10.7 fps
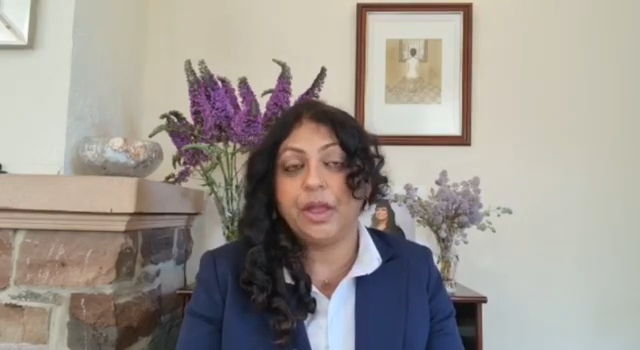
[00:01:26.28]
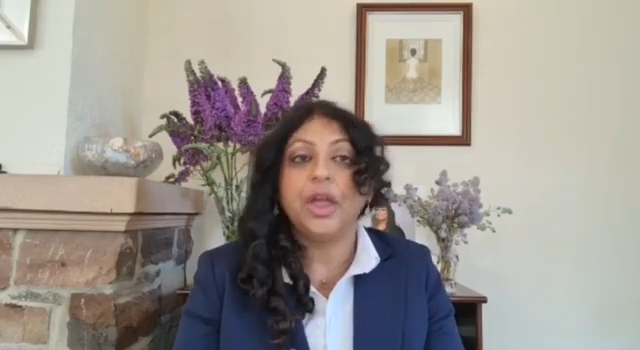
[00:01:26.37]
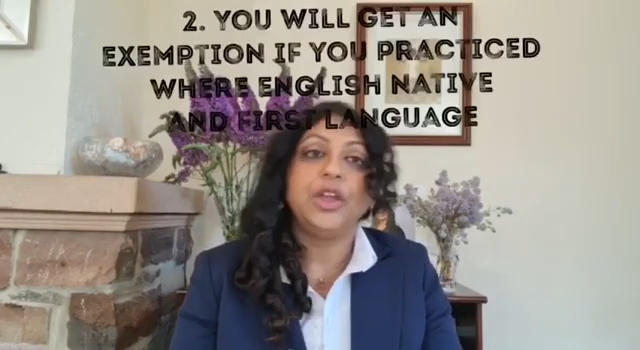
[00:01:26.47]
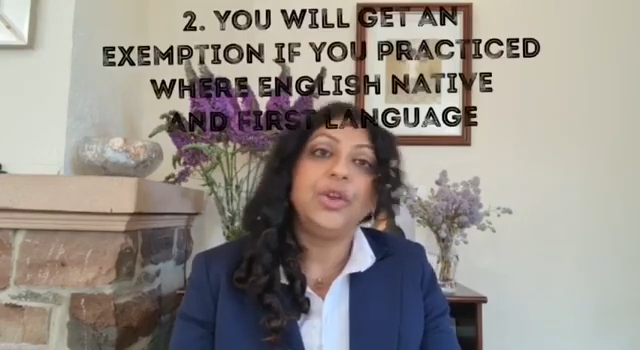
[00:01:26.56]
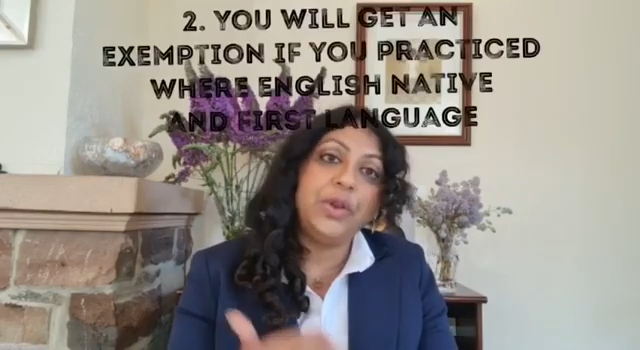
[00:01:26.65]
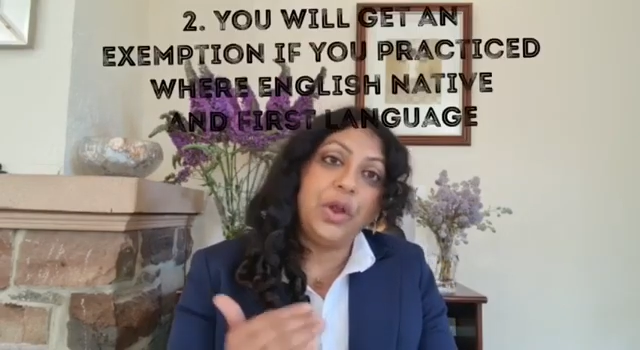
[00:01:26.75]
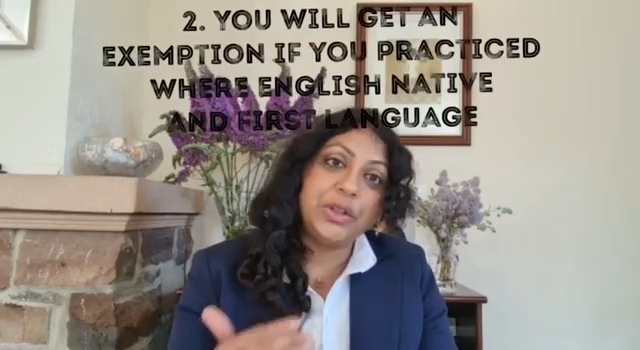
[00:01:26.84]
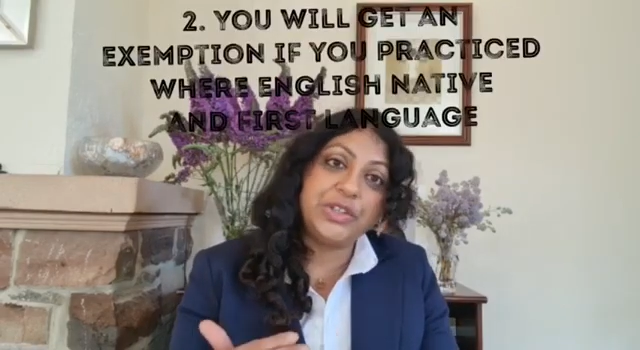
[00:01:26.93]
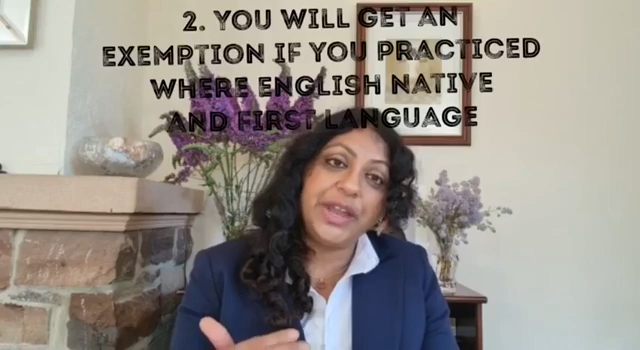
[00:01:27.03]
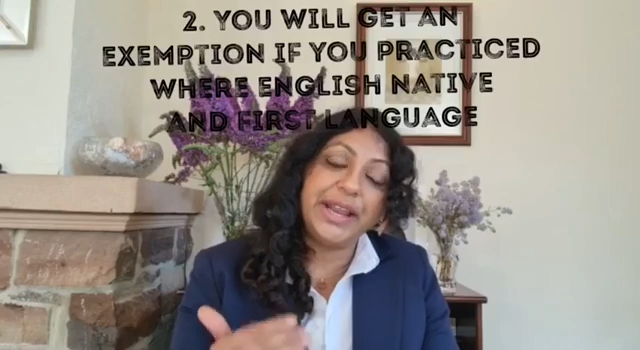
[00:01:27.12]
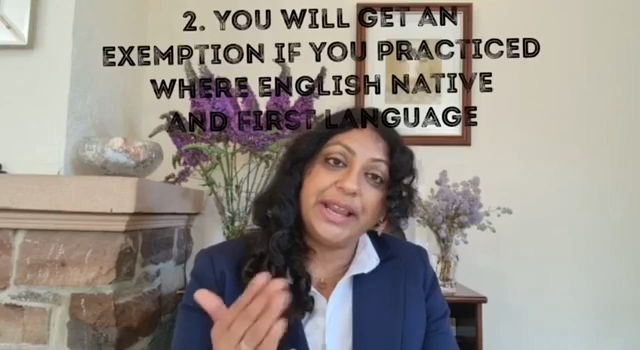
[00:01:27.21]
You will
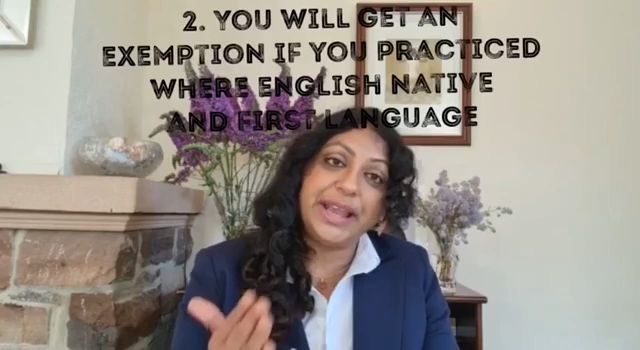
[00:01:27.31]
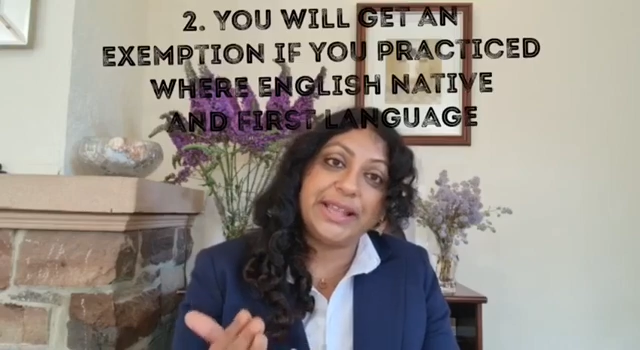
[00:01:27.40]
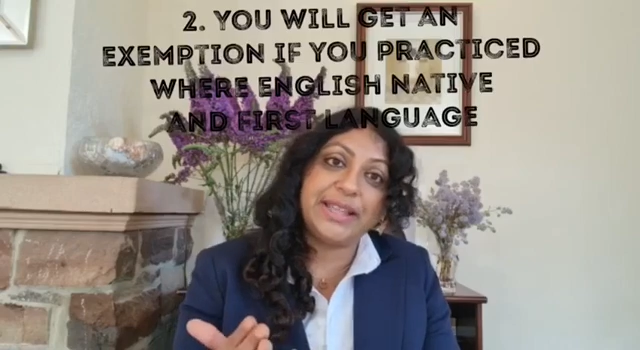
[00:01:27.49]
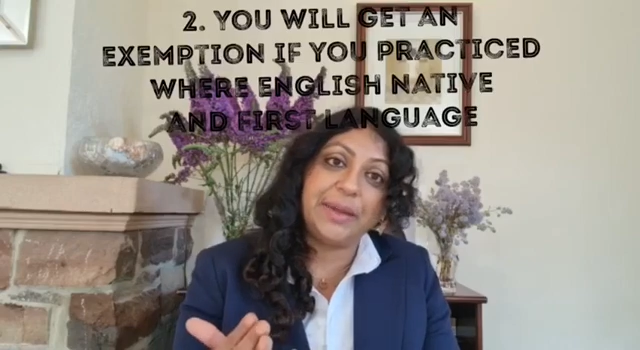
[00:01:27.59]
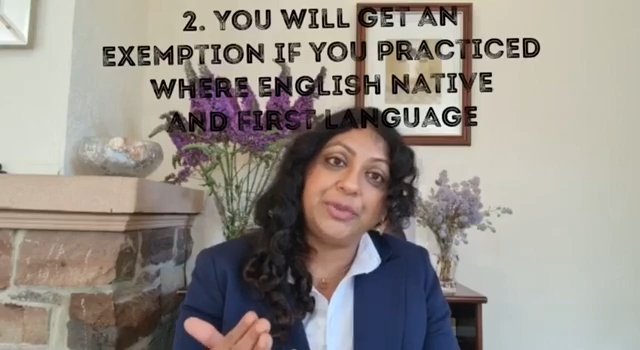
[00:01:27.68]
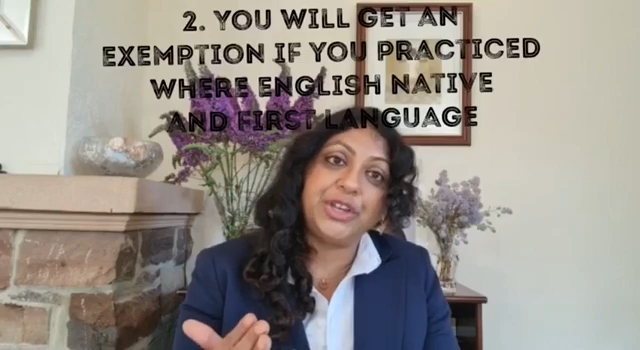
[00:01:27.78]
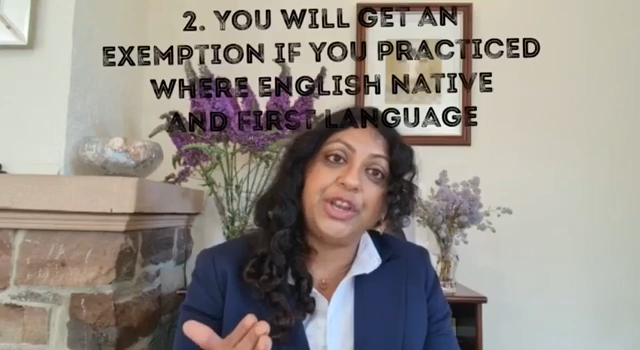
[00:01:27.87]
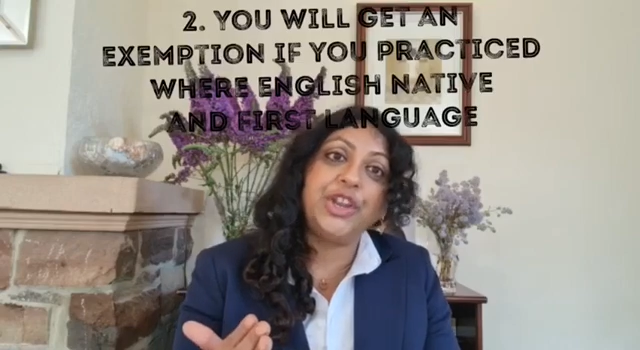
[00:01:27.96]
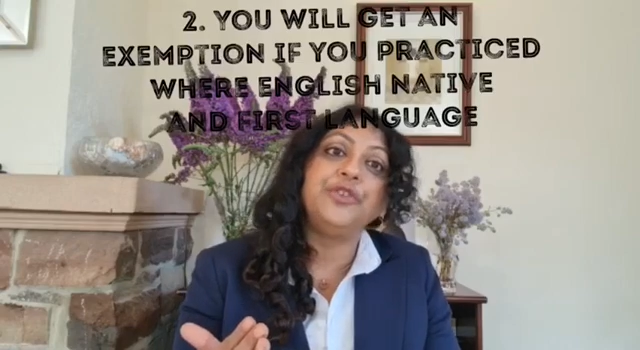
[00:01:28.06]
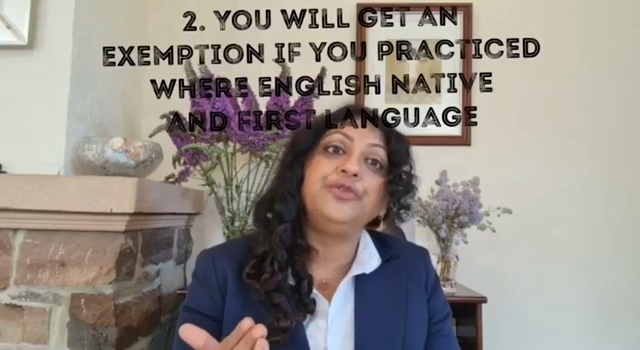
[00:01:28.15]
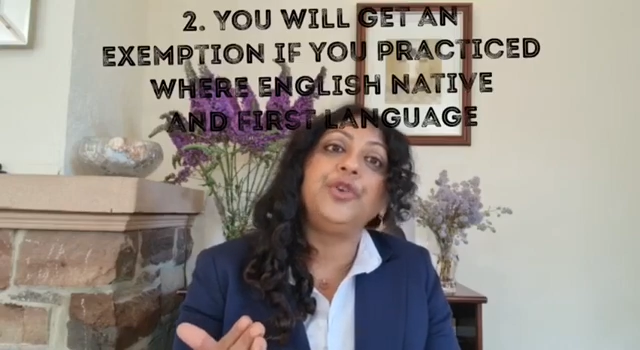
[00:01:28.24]
also get an exemption
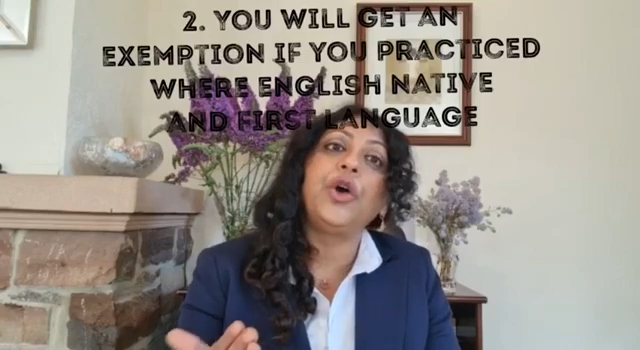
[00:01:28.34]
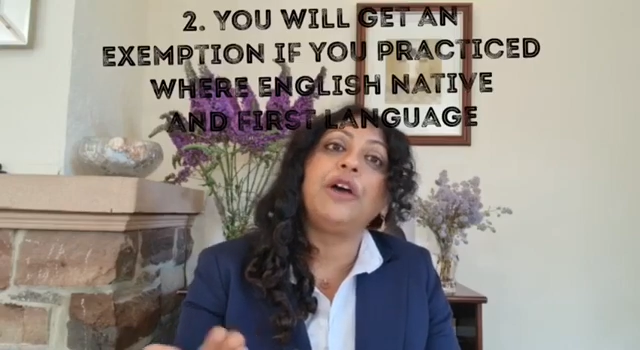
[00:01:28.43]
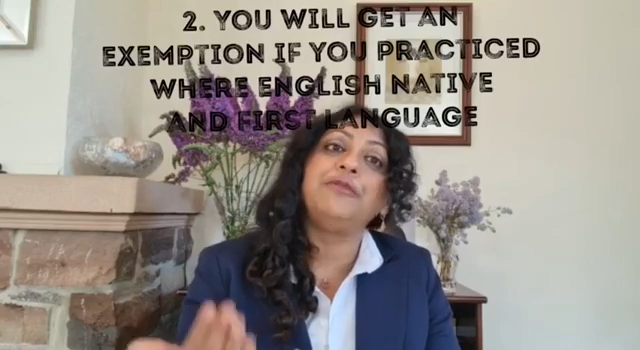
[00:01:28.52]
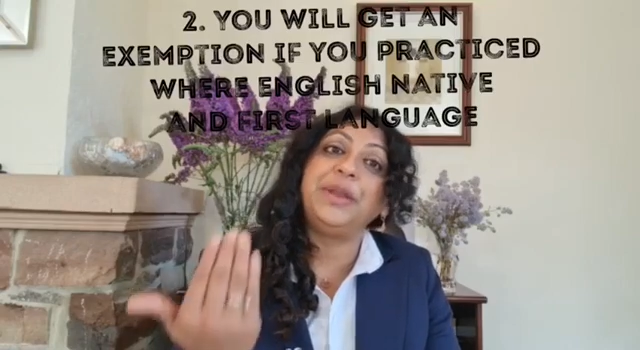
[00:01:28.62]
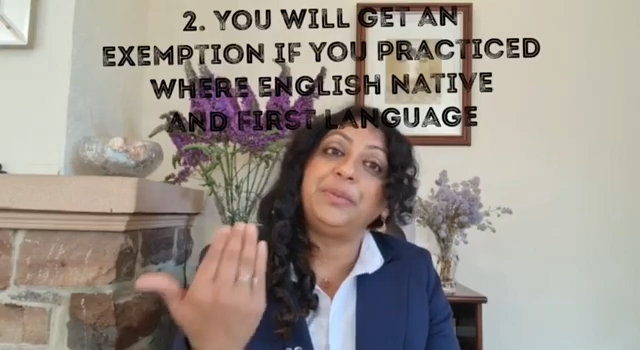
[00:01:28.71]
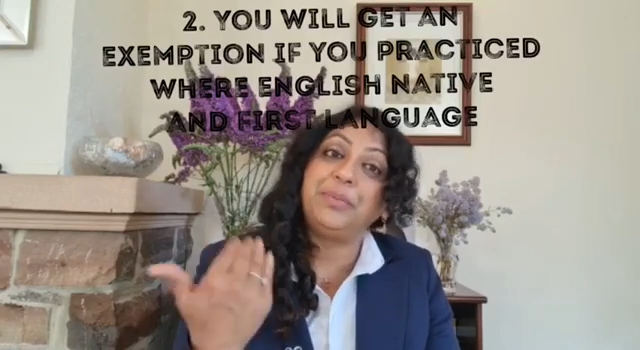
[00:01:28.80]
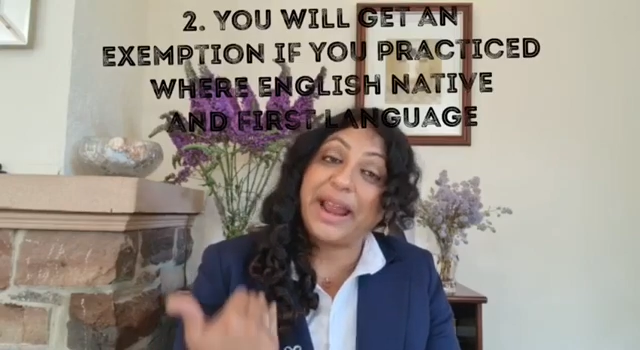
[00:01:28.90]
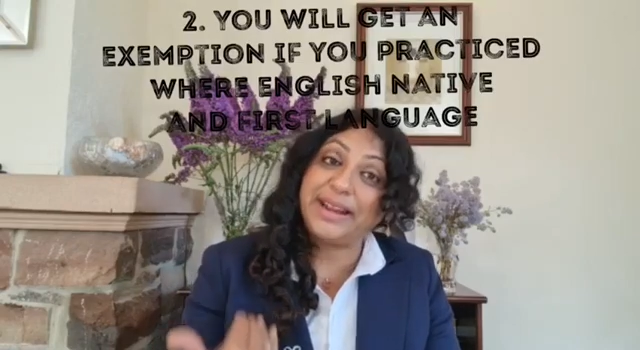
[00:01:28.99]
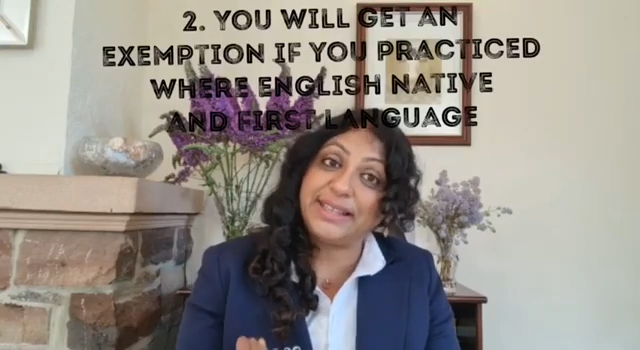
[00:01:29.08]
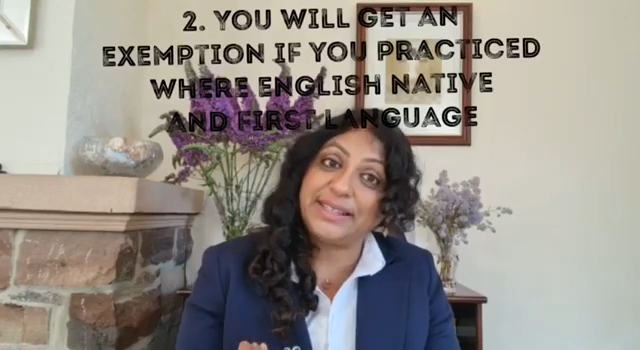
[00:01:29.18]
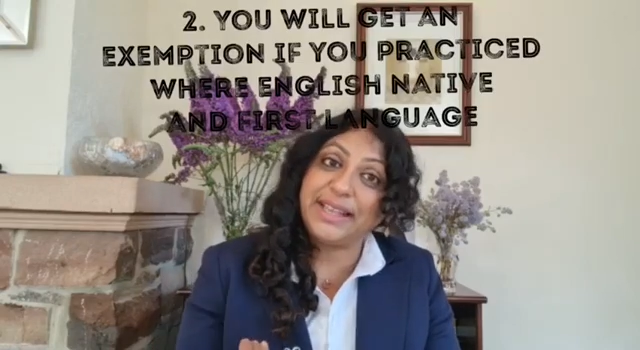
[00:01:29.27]
if you have been
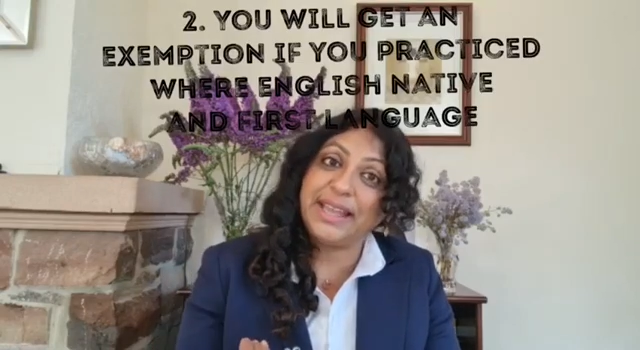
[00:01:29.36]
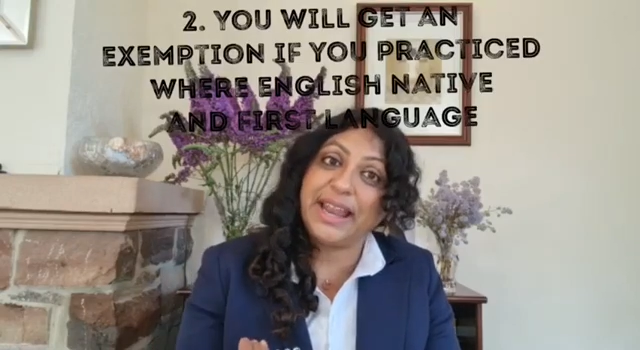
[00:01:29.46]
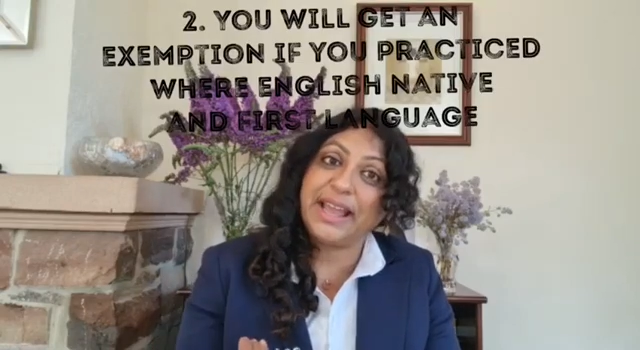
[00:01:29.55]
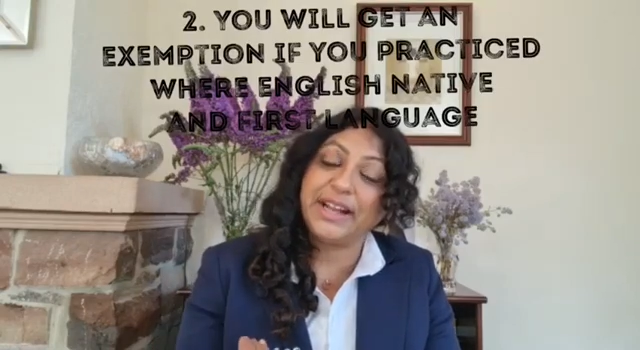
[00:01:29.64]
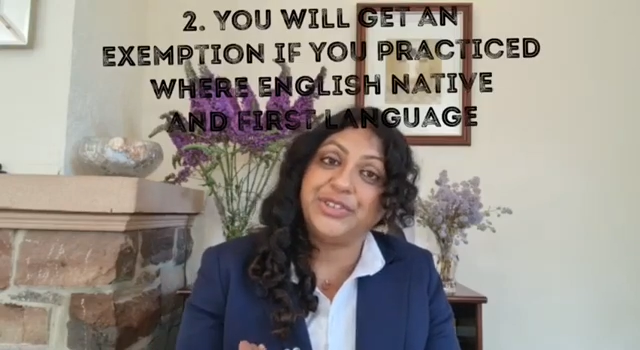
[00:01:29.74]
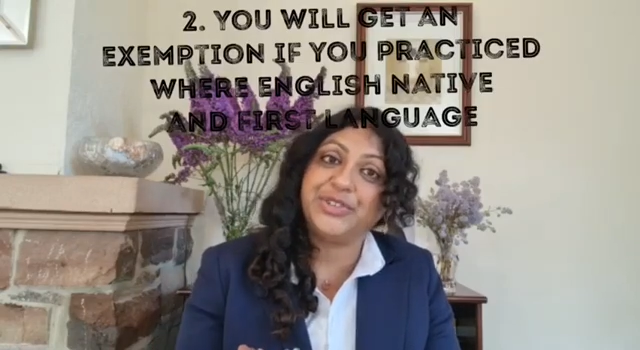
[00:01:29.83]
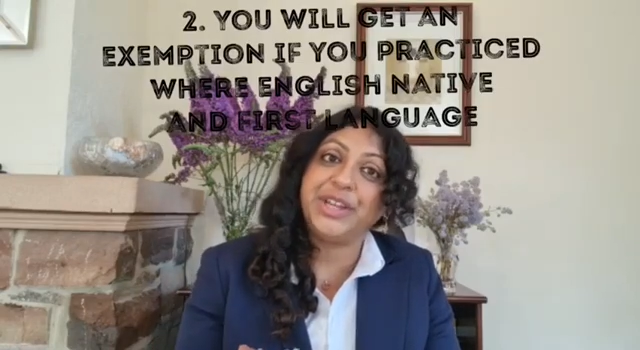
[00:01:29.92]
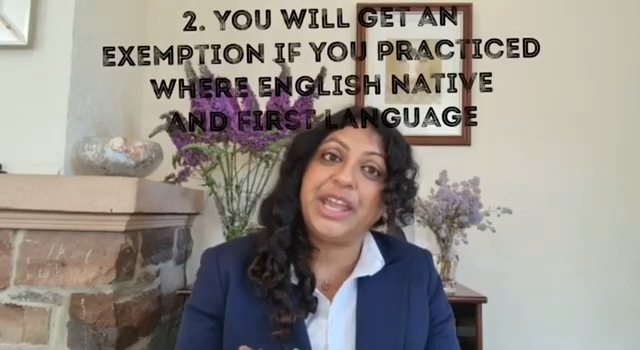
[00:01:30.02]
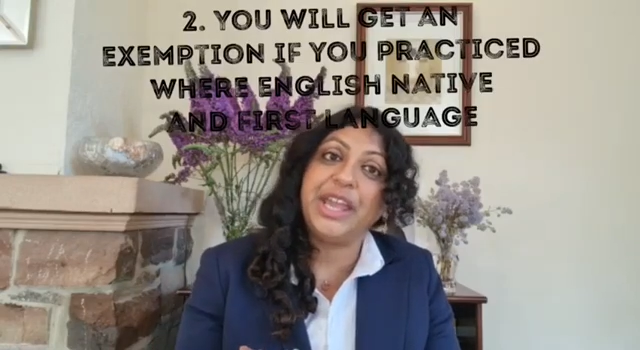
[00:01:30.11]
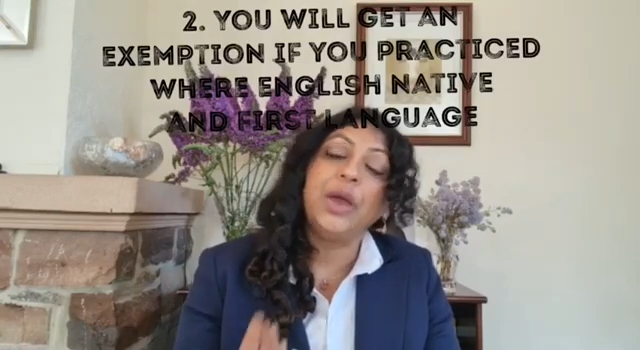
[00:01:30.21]
practicing in a country